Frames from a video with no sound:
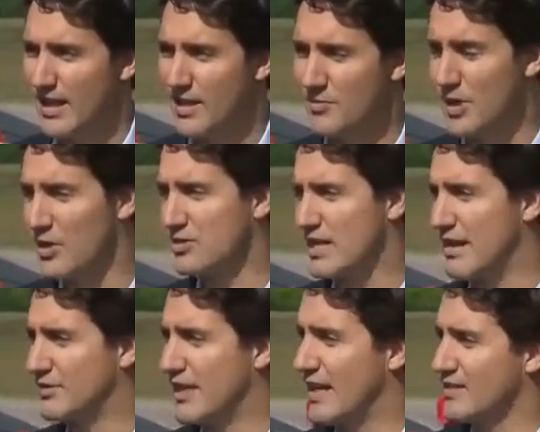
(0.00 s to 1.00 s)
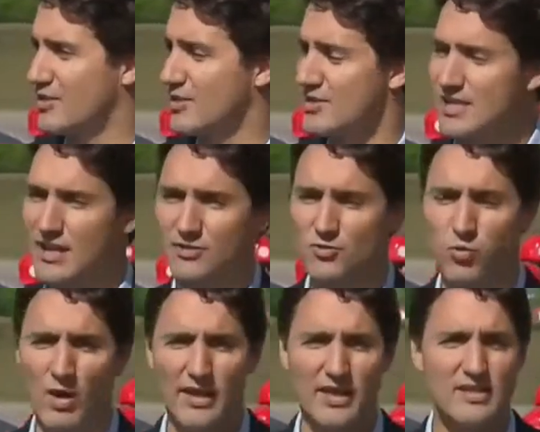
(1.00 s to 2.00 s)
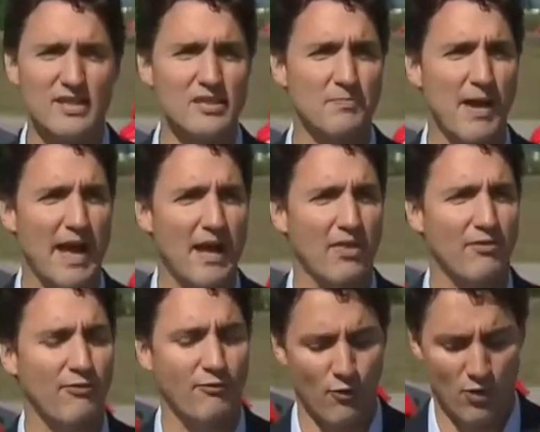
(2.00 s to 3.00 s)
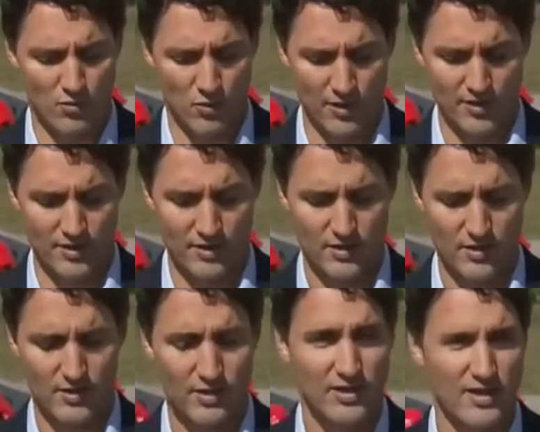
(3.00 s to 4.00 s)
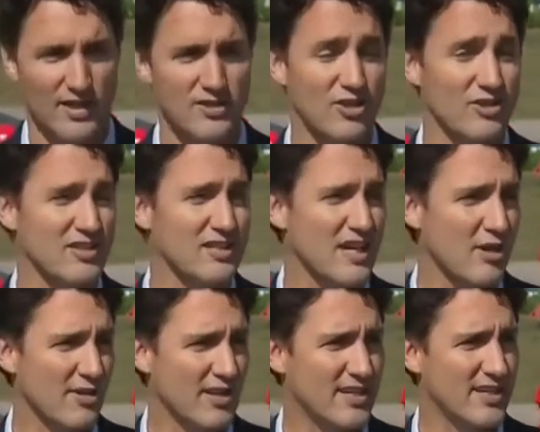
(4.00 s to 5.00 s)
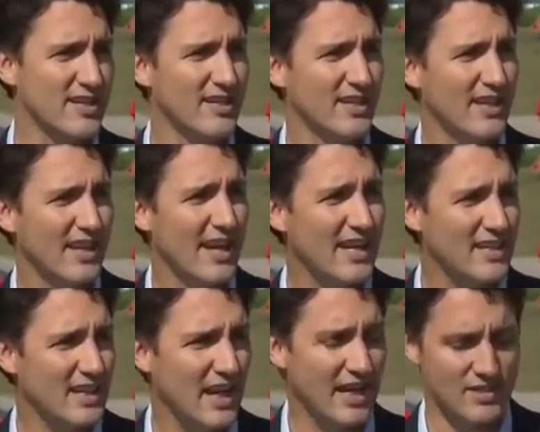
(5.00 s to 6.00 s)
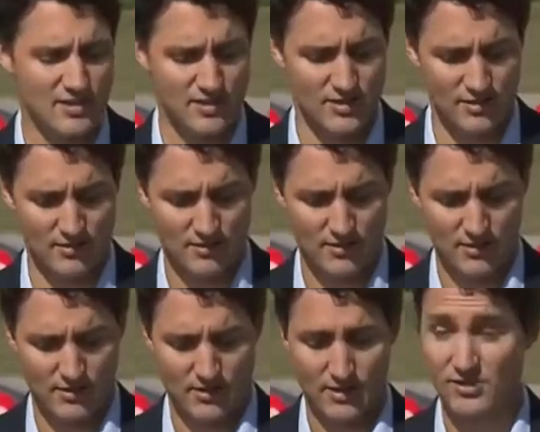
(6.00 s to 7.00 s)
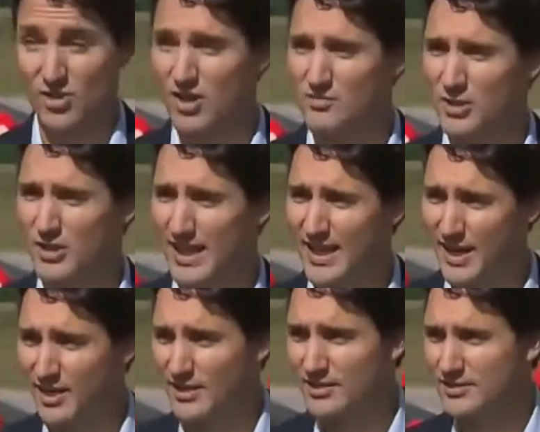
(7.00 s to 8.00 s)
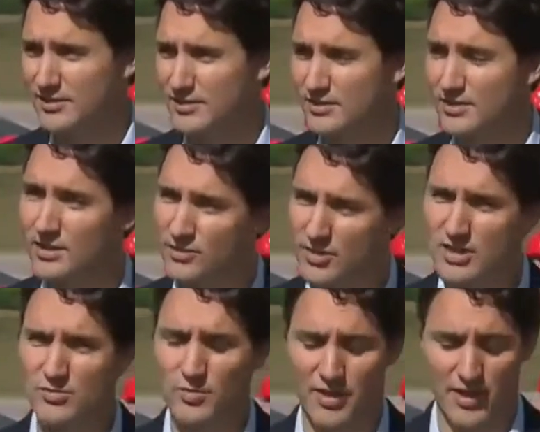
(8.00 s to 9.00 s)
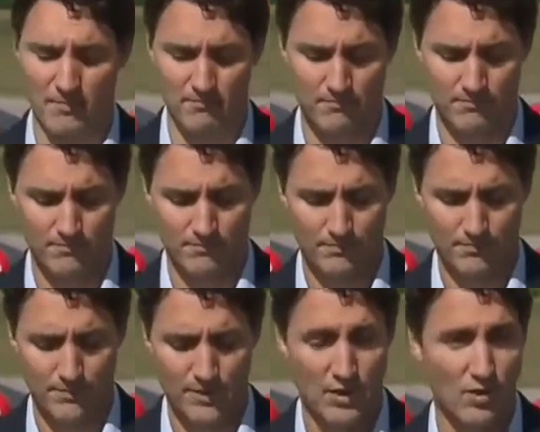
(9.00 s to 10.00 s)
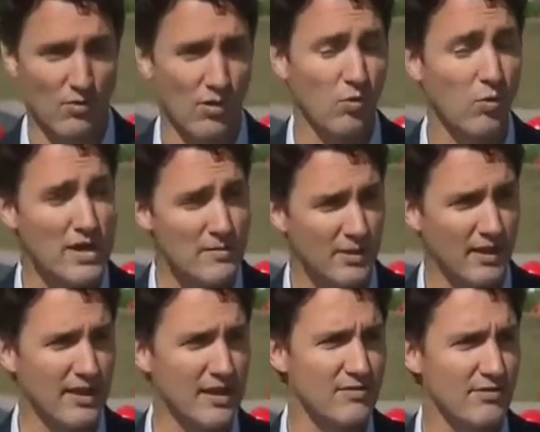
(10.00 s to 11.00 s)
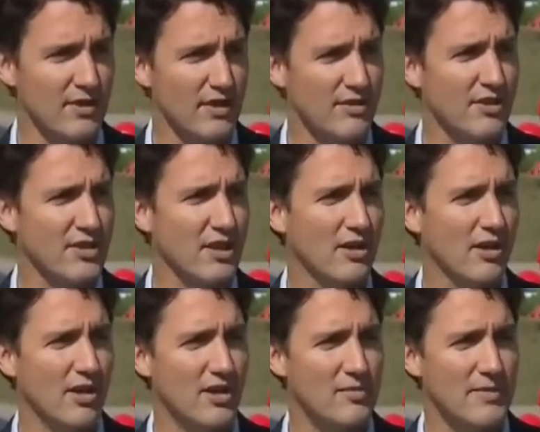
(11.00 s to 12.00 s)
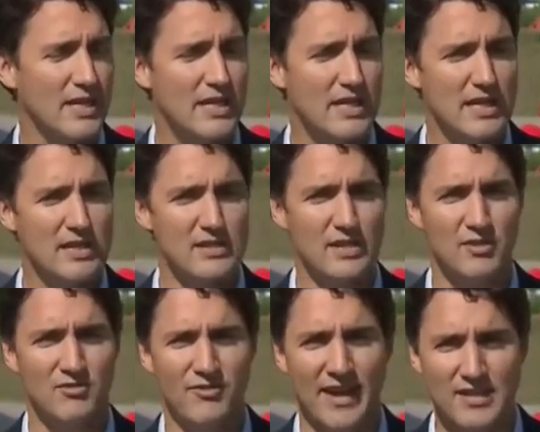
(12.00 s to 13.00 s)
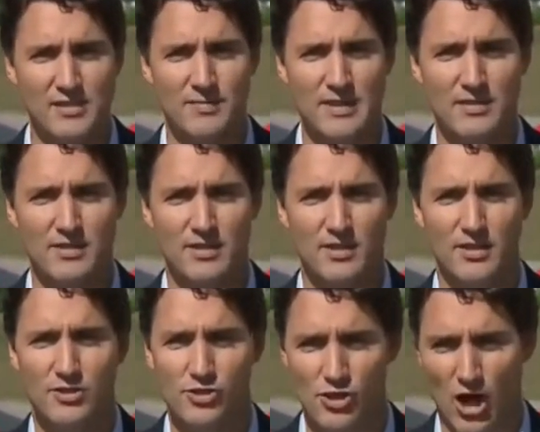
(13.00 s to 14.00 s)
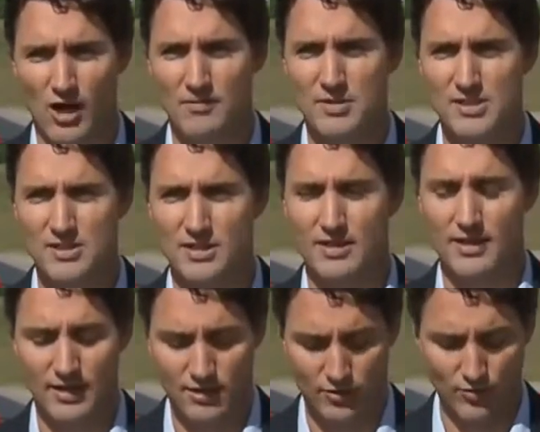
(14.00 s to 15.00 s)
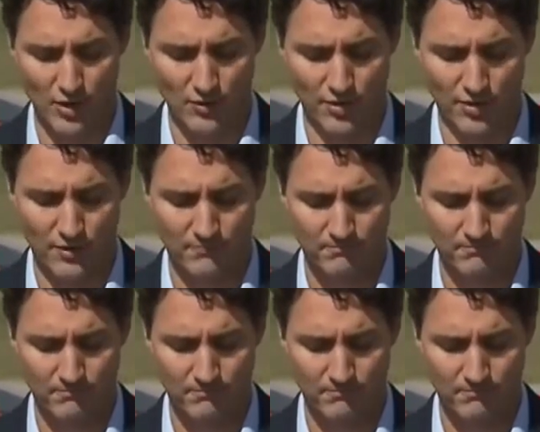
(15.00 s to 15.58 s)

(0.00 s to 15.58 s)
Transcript: And we also have to ask ourselves what is his path forward? It's austerity and cuts. And Tom Mulcair agrees with him. Well, we believe that the economy needs investment, jobs, and growth.